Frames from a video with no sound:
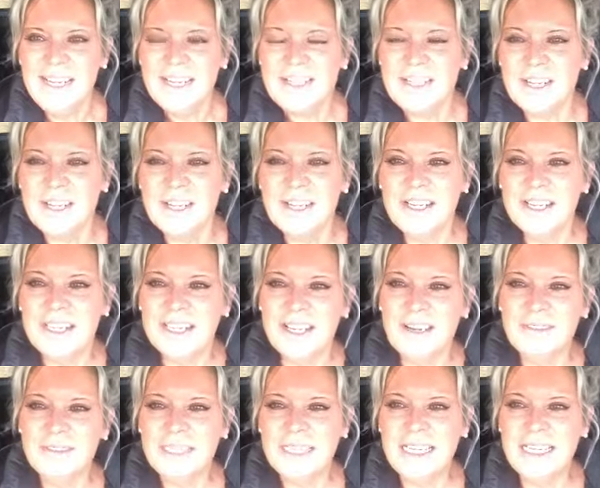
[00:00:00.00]
So
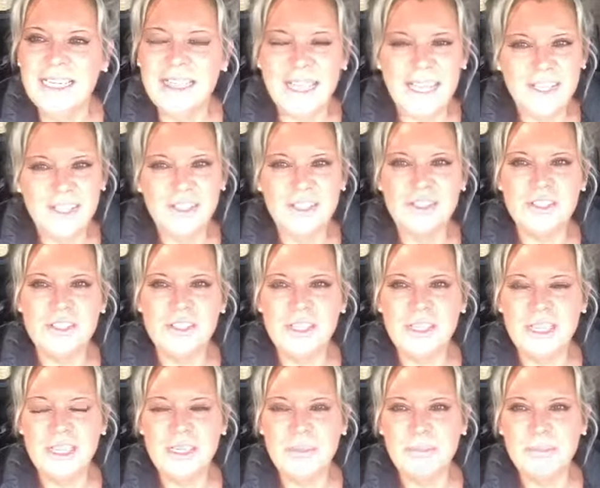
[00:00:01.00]
lovely. Thank you,
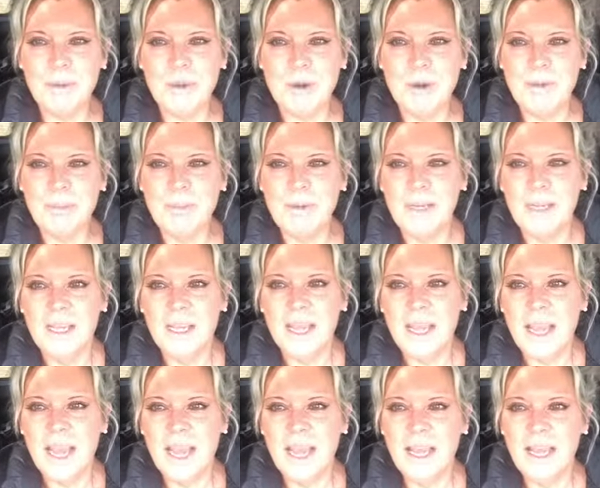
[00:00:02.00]
Judy and Bob.
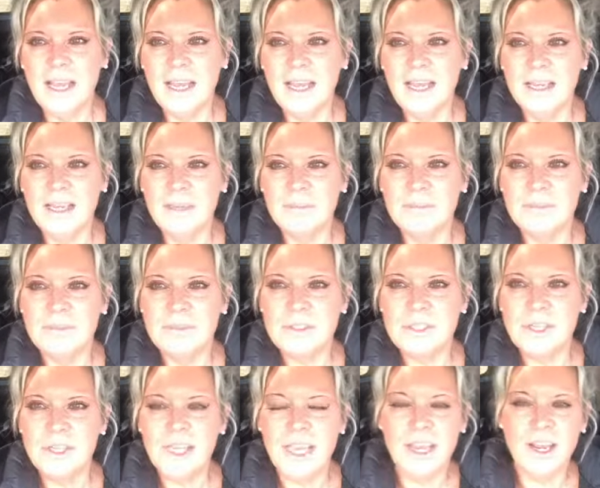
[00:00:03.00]

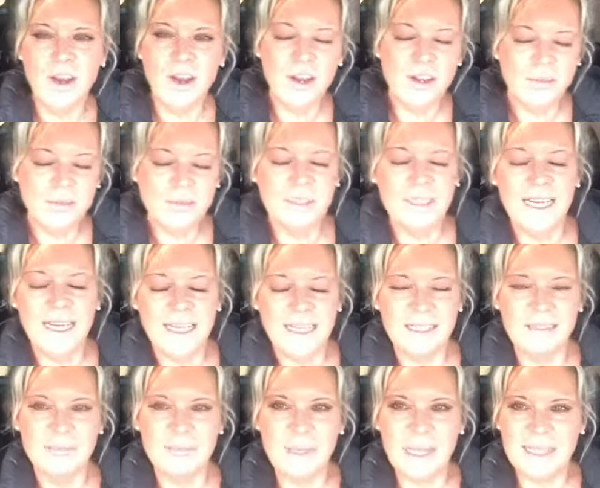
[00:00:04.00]
Hopefully I
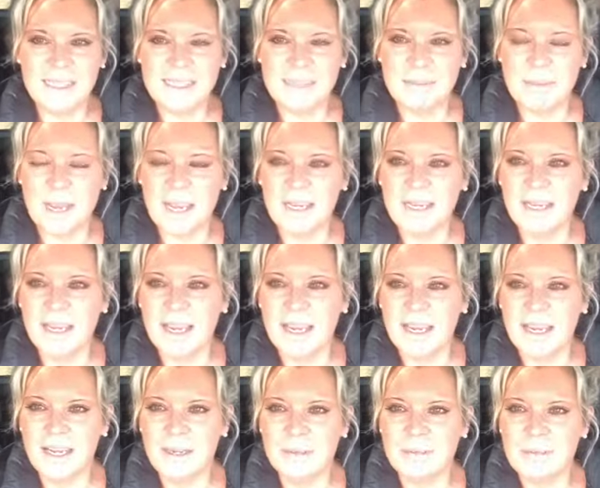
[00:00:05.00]
can bounce back
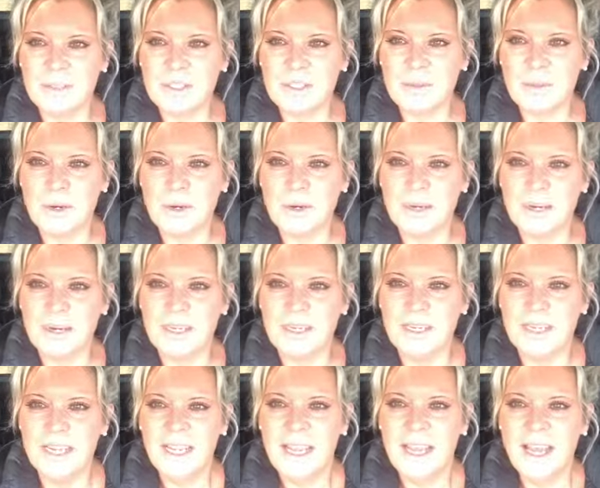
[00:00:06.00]
tomorrow.
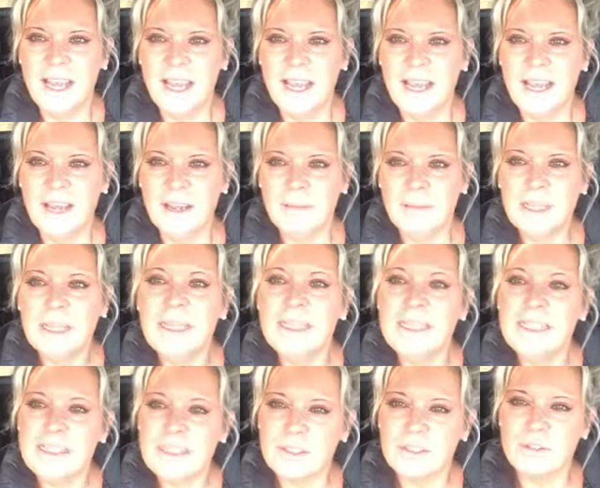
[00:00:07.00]
It
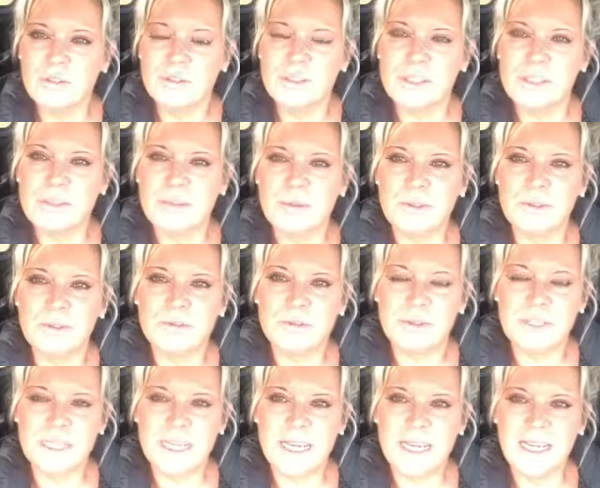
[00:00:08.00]
is a gorgeous,
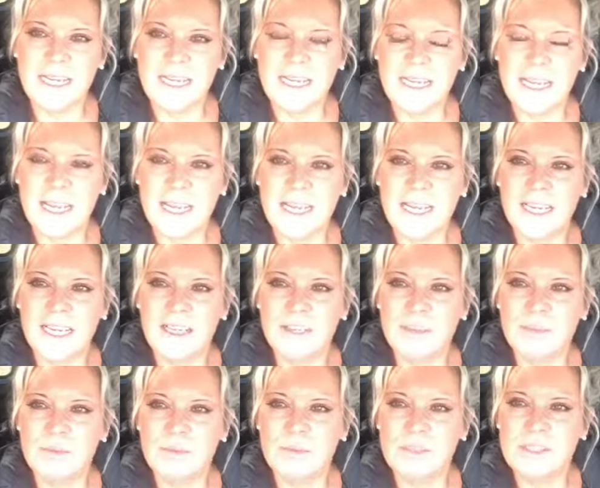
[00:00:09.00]
beautiful day in our neck of
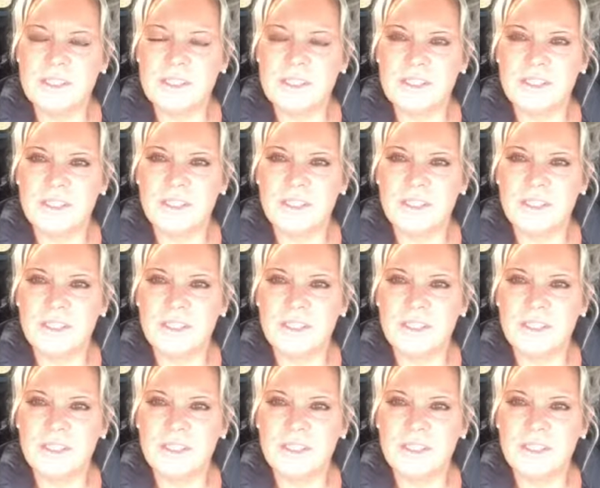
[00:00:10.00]
the woods,